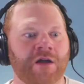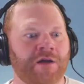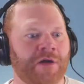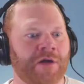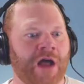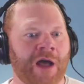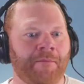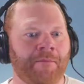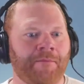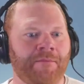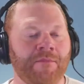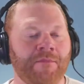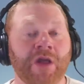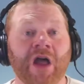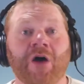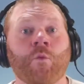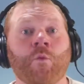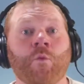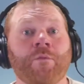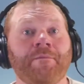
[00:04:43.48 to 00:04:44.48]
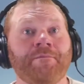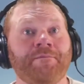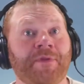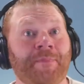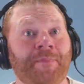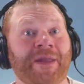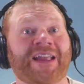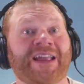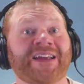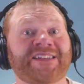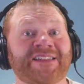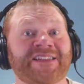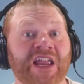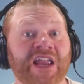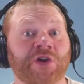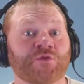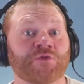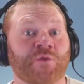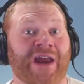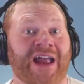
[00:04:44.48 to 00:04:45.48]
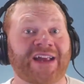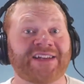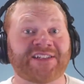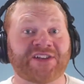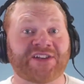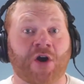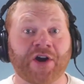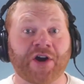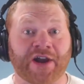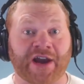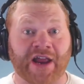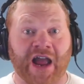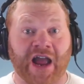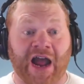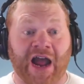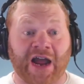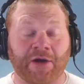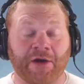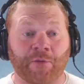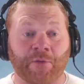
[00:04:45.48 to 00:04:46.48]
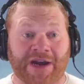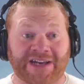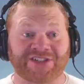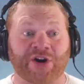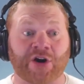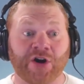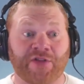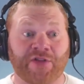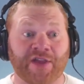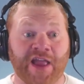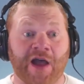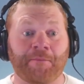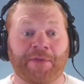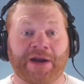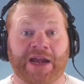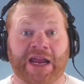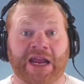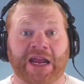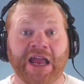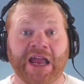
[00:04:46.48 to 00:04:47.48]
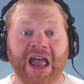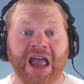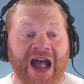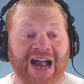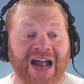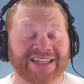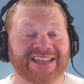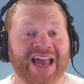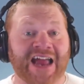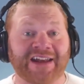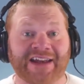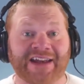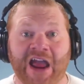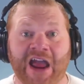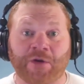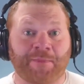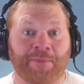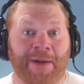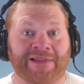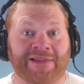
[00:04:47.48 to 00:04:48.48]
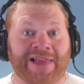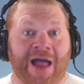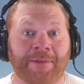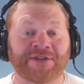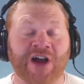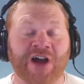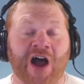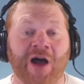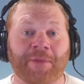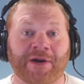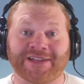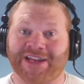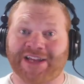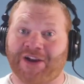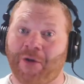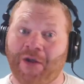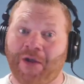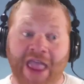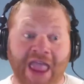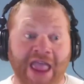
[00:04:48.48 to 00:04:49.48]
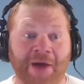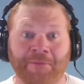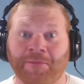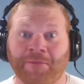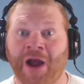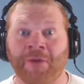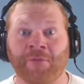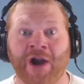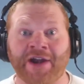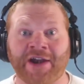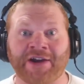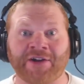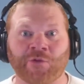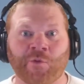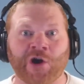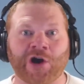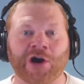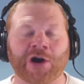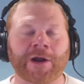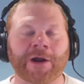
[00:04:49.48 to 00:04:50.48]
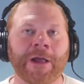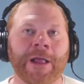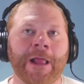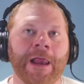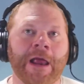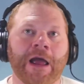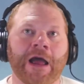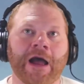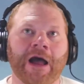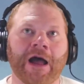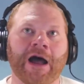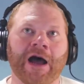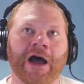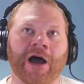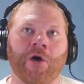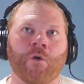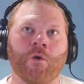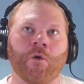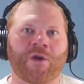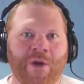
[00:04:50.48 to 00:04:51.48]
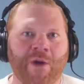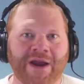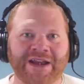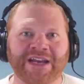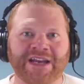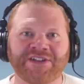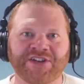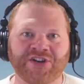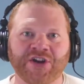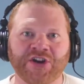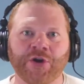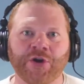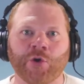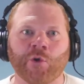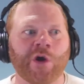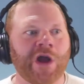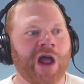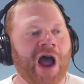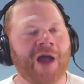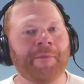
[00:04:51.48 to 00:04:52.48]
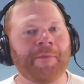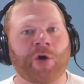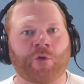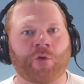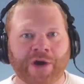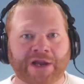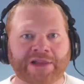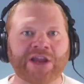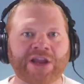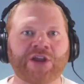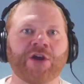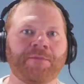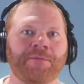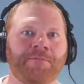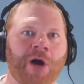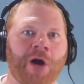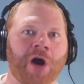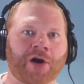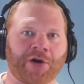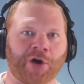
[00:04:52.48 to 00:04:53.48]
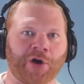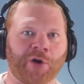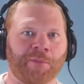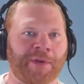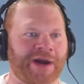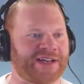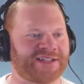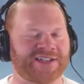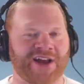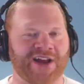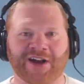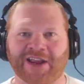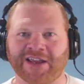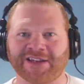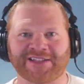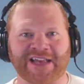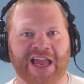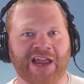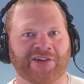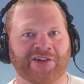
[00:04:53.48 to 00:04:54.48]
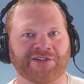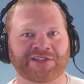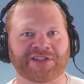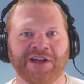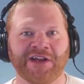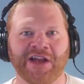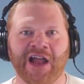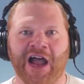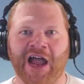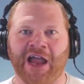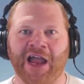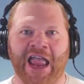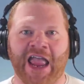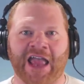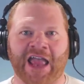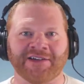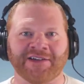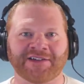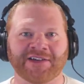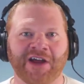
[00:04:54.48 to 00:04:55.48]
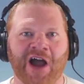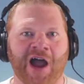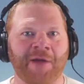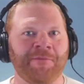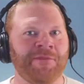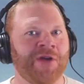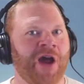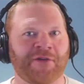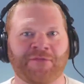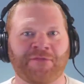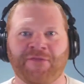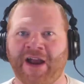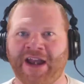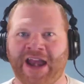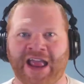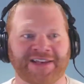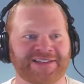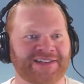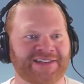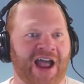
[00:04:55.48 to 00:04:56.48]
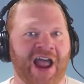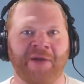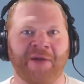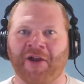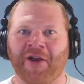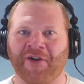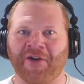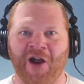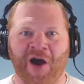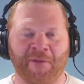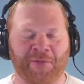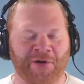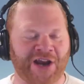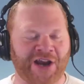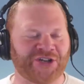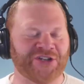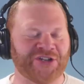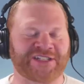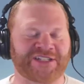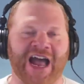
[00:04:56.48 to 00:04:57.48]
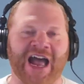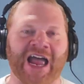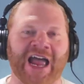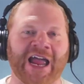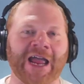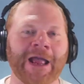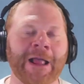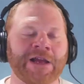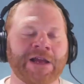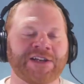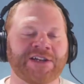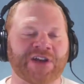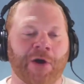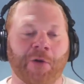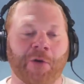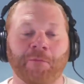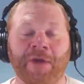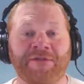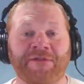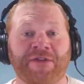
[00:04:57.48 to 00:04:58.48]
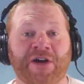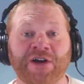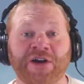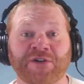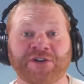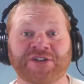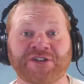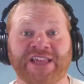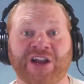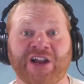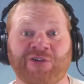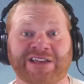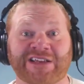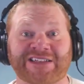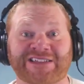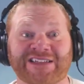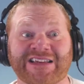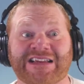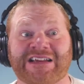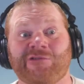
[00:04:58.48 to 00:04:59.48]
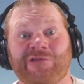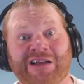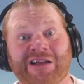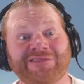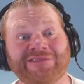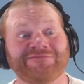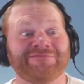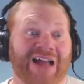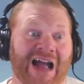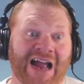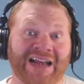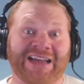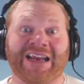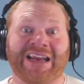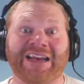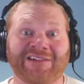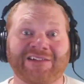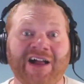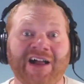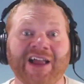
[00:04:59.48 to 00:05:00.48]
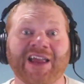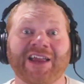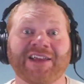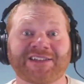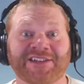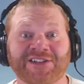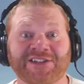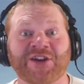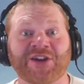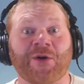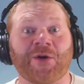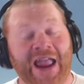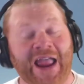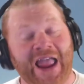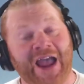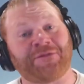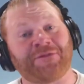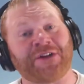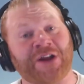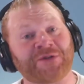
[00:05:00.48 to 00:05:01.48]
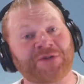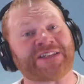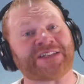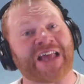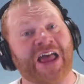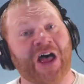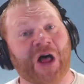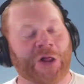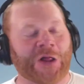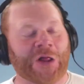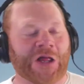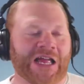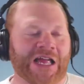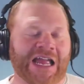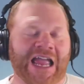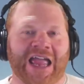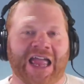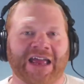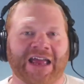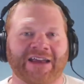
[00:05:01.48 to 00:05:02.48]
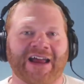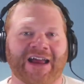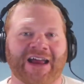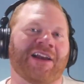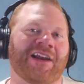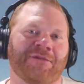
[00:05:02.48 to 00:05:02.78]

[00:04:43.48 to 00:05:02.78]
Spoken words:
the biggest thing is when I started the company, I sat down with my laptop and I was like, okay, I'm ready to work. What do I need to do? I'm a really good marketer, but I suck at sales. And I'm not a finance guy. I'm not an operations guy. So my very first thing was well, I need clients, so I have to go sell. And I kind